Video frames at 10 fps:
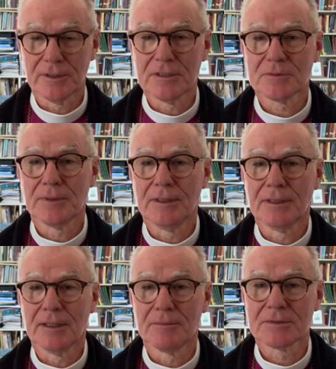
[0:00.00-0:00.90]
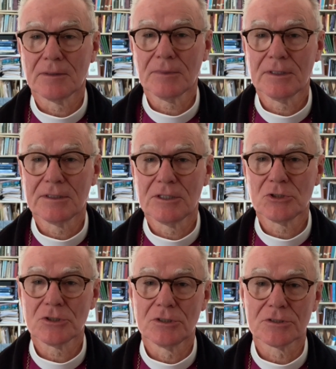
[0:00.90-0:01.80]
there's been some
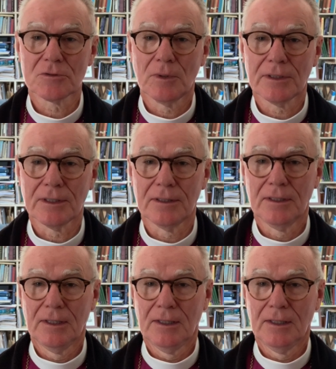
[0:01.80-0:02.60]
contention as to whether